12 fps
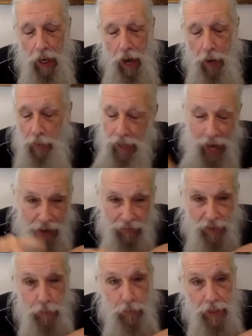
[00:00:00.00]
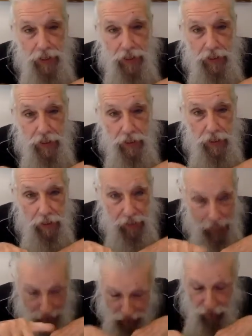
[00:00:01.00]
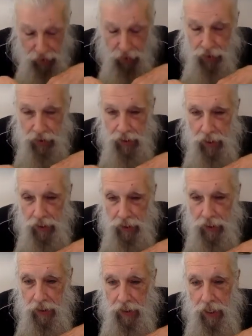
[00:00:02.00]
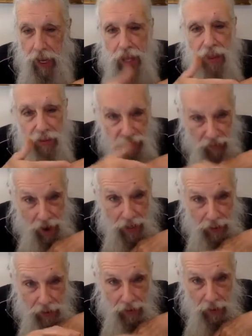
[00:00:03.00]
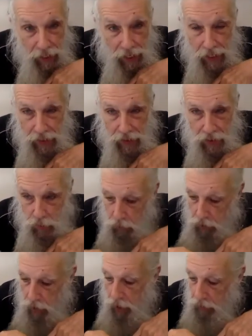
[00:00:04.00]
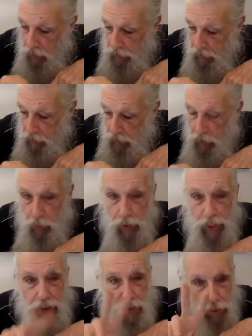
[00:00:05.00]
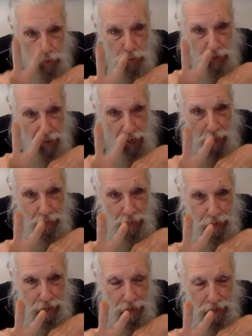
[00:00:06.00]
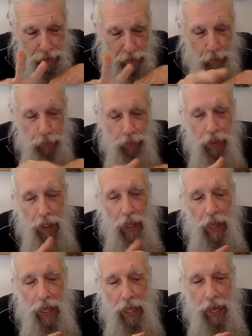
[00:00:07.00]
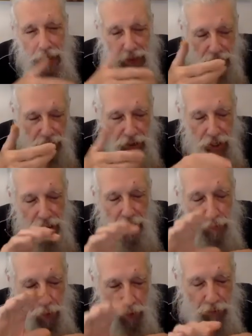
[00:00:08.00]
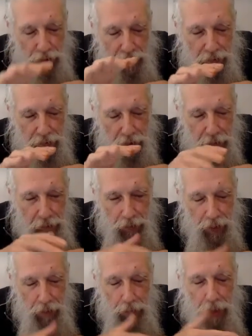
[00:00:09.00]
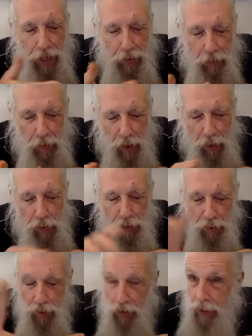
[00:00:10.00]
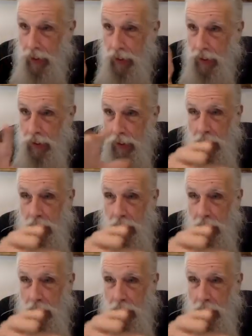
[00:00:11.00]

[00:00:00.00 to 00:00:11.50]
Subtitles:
I'm going to have to miss next Thursday. And the final class, where I'm going to read 2 chapters and discuss both of them, it may run over a little,